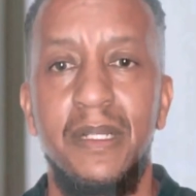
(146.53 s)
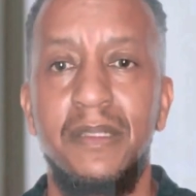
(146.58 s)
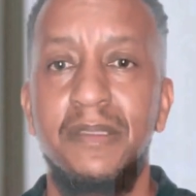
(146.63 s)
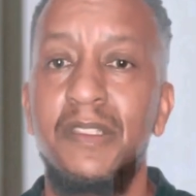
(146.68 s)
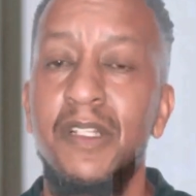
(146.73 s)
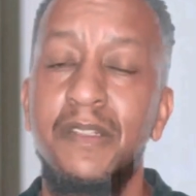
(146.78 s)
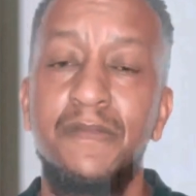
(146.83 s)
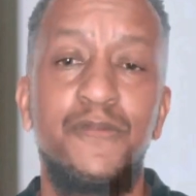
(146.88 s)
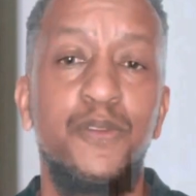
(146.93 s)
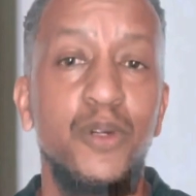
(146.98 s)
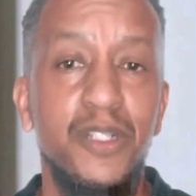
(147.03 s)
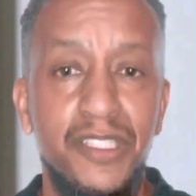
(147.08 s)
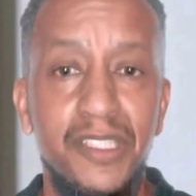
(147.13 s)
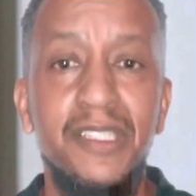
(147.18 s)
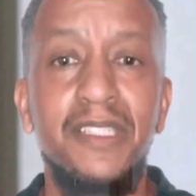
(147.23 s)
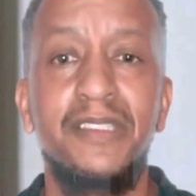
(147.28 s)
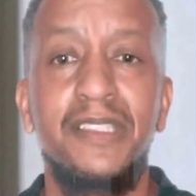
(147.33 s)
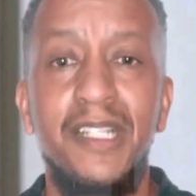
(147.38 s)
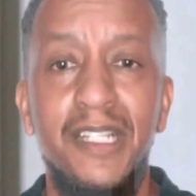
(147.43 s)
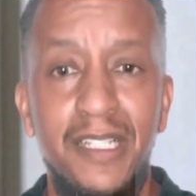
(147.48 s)
the
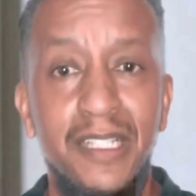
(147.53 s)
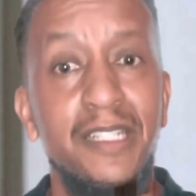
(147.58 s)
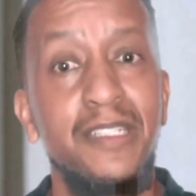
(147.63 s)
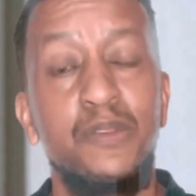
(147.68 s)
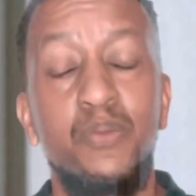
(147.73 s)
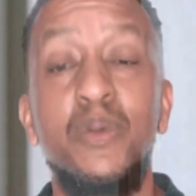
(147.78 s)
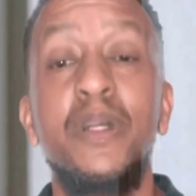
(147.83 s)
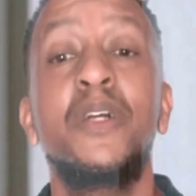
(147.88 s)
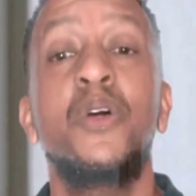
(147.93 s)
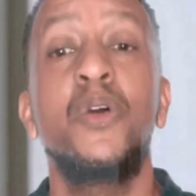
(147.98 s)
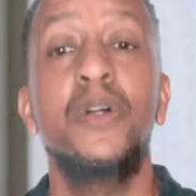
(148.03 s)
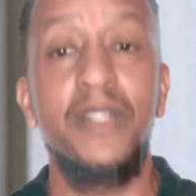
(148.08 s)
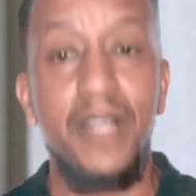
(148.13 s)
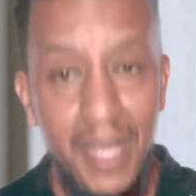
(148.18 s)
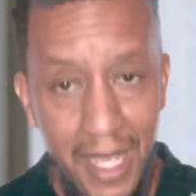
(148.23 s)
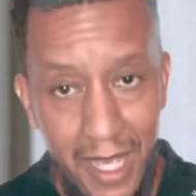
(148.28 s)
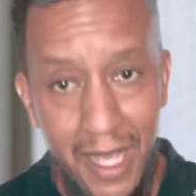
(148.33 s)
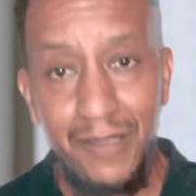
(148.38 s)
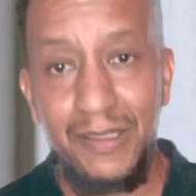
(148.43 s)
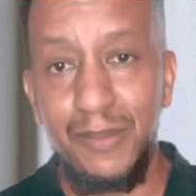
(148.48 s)
unfortunate thing is we're going to
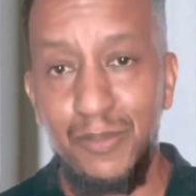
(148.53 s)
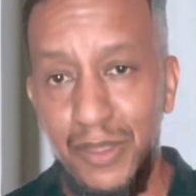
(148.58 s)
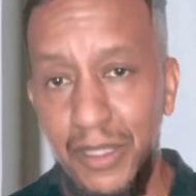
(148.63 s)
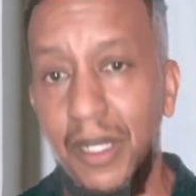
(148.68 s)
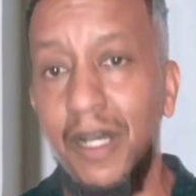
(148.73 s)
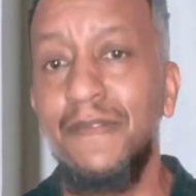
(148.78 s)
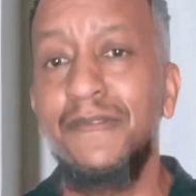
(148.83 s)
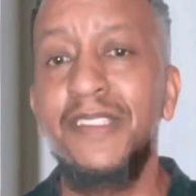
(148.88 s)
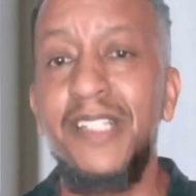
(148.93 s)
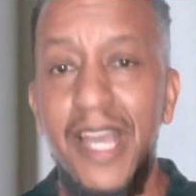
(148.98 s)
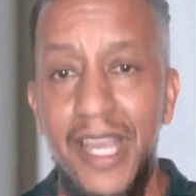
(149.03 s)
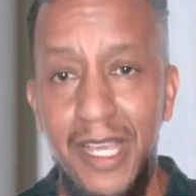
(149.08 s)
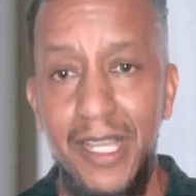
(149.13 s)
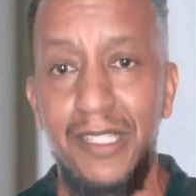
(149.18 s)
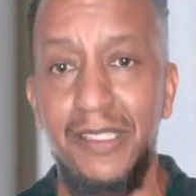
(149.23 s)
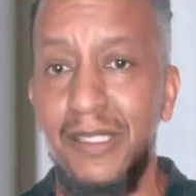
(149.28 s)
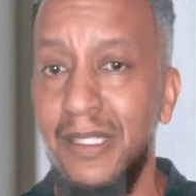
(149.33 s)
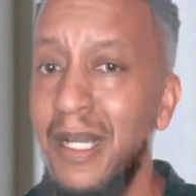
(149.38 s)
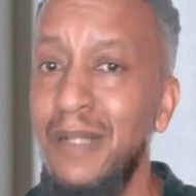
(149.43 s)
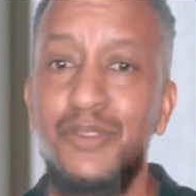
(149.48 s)
have some tough
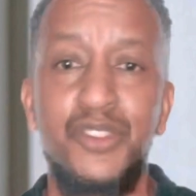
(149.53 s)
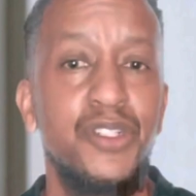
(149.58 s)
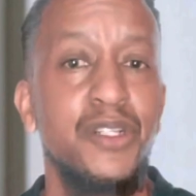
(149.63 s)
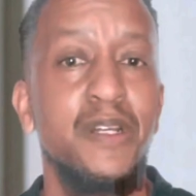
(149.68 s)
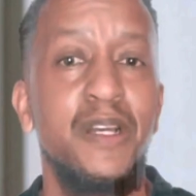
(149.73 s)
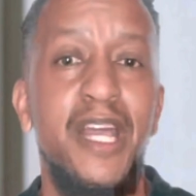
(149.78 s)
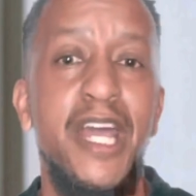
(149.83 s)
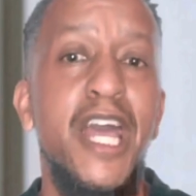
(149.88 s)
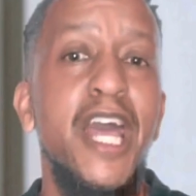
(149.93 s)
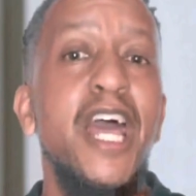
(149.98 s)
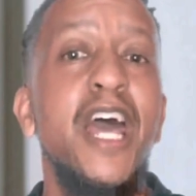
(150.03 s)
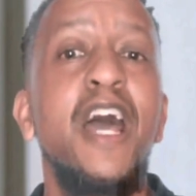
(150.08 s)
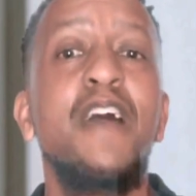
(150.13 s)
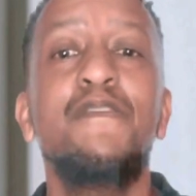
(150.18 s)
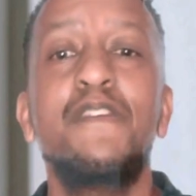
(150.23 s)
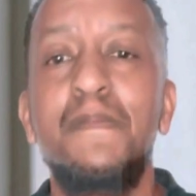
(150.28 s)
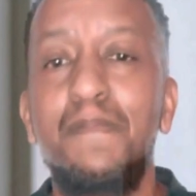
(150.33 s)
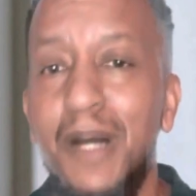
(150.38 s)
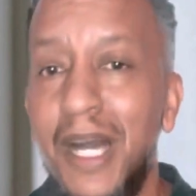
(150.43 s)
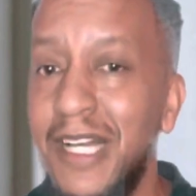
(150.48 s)
days, and I'm sure
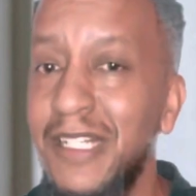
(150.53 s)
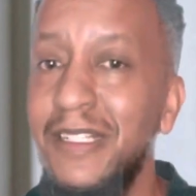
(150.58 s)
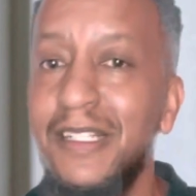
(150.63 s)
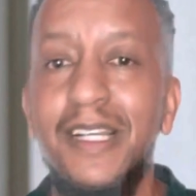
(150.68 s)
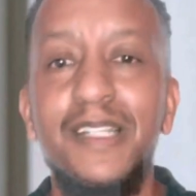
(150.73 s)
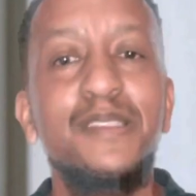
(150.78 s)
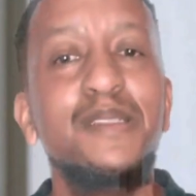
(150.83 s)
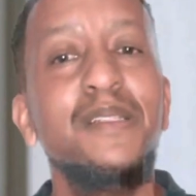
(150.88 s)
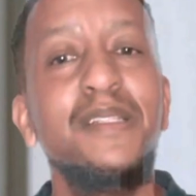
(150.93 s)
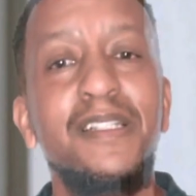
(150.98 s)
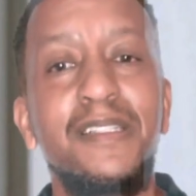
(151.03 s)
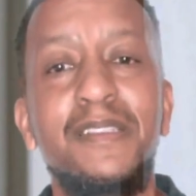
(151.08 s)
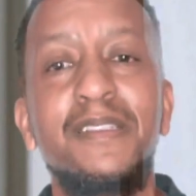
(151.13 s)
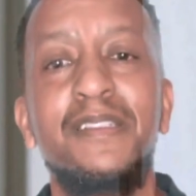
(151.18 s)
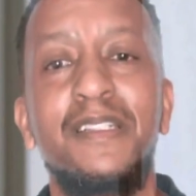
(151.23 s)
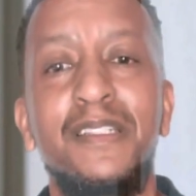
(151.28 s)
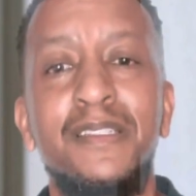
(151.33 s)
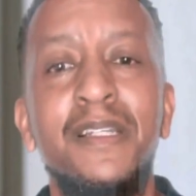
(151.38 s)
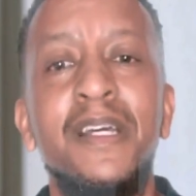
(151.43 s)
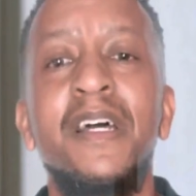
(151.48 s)
everybody that's
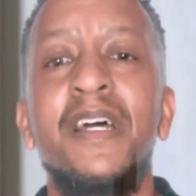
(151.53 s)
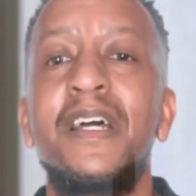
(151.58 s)
listening